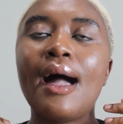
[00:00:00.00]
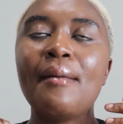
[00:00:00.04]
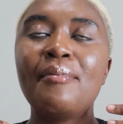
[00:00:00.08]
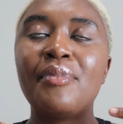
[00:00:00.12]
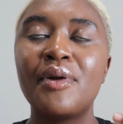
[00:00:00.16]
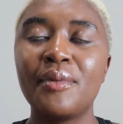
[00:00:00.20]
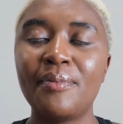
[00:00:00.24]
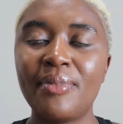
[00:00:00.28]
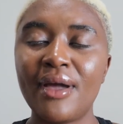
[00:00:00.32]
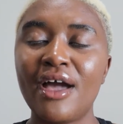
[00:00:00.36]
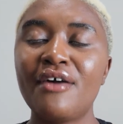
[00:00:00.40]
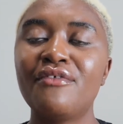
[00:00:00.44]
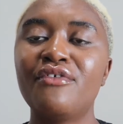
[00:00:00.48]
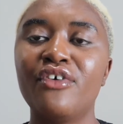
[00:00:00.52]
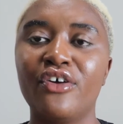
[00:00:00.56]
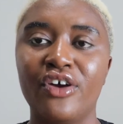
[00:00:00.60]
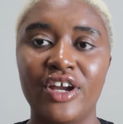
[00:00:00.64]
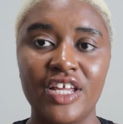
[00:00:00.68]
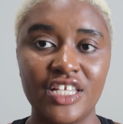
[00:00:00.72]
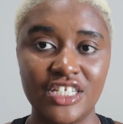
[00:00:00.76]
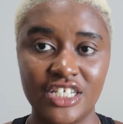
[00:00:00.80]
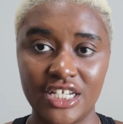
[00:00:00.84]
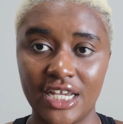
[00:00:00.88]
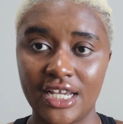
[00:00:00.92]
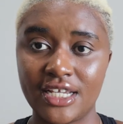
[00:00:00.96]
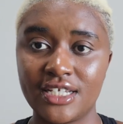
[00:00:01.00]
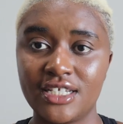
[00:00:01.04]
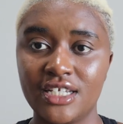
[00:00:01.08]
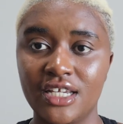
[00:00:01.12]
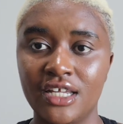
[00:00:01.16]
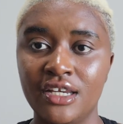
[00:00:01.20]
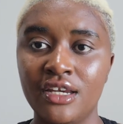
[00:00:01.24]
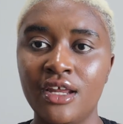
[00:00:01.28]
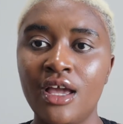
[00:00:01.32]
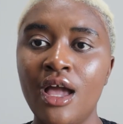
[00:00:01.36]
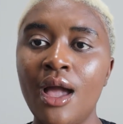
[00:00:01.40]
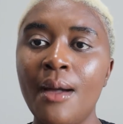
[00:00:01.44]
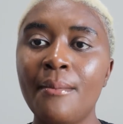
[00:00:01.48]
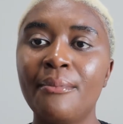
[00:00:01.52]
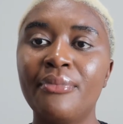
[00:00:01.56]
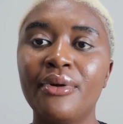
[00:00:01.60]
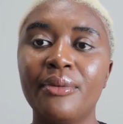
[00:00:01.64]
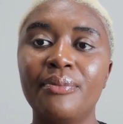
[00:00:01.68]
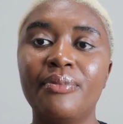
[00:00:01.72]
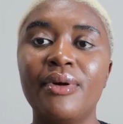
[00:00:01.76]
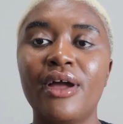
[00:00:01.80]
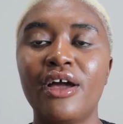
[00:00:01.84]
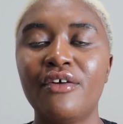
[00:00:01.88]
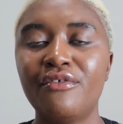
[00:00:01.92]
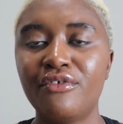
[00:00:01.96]
prepare for rejection,
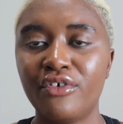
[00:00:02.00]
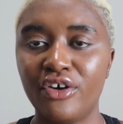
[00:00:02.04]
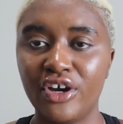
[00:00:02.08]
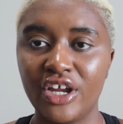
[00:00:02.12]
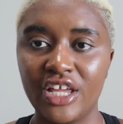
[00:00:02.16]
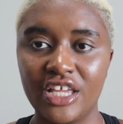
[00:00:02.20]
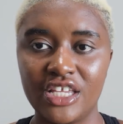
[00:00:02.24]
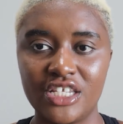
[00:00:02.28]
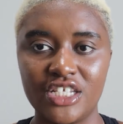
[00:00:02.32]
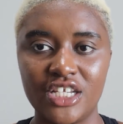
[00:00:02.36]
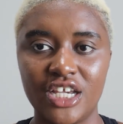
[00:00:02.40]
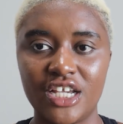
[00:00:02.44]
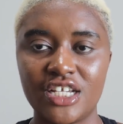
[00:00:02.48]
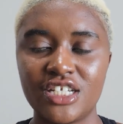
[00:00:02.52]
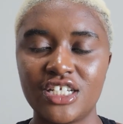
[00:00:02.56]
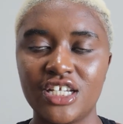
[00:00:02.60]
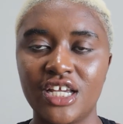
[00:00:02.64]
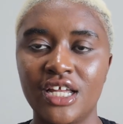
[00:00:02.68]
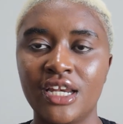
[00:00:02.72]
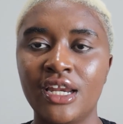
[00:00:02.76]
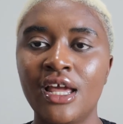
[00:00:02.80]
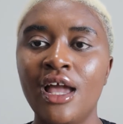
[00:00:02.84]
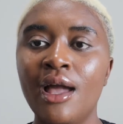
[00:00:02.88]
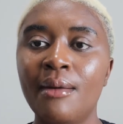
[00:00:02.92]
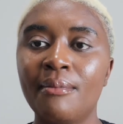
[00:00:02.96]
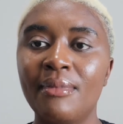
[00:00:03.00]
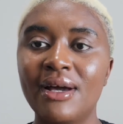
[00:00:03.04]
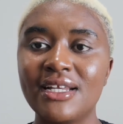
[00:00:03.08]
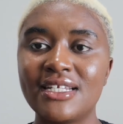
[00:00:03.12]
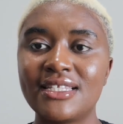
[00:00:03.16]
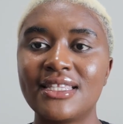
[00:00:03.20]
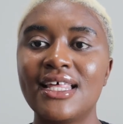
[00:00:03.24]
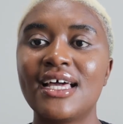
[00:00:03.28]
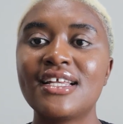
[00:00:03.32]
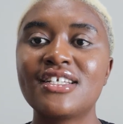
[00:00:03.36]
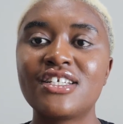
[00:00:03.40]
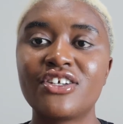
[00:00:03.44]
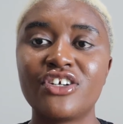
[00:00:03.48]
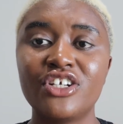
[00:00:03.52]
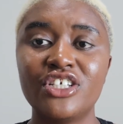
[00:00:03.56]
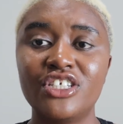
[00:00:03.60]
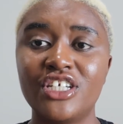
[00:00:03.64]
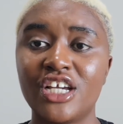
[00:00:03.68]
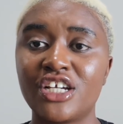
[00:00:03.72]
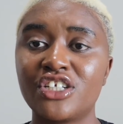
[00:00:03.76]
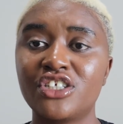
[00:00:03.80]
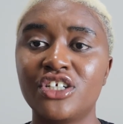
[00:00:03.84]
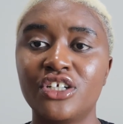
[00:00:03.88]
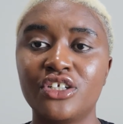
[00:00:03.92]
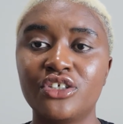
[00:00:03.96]
but that
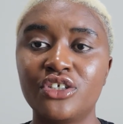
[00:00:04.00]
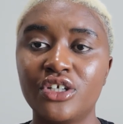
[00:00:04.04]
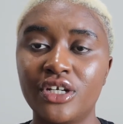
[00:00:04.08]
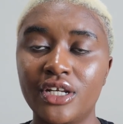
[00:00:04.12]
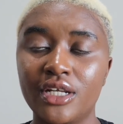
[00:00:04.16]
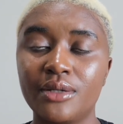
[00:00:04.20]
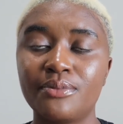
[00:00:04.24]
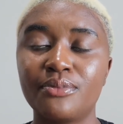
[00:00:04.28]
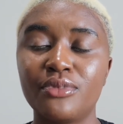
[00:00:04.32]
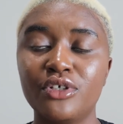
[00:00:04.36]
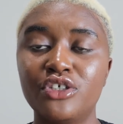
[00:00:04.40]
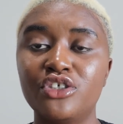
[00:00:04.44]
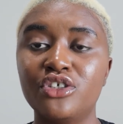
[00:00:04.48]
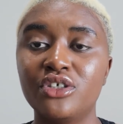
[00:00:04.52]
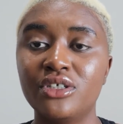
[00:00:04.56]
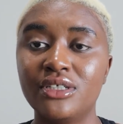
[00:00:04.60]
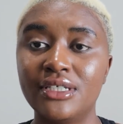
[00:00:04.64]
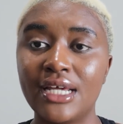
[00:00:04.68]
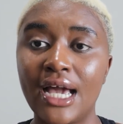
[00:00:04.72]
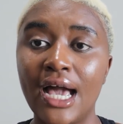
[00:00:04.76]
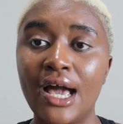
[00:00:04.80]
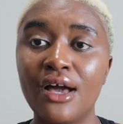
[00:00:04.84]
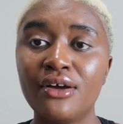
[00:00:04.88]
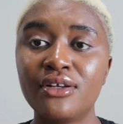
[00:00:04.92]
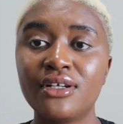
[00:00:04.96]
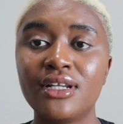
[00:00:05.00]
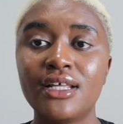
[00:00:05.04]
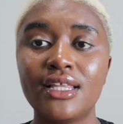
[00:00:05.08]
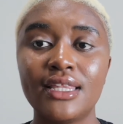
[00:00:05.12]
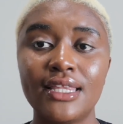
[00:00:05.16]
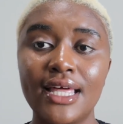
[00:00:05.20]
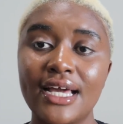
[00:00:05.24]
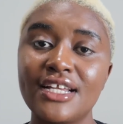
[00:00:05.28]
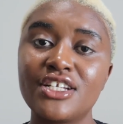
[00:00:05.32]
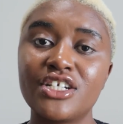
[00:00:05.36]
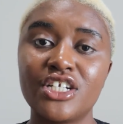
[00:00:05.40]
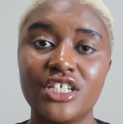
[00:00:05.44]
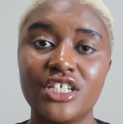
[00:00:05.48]
rejection shouldn't put you down. That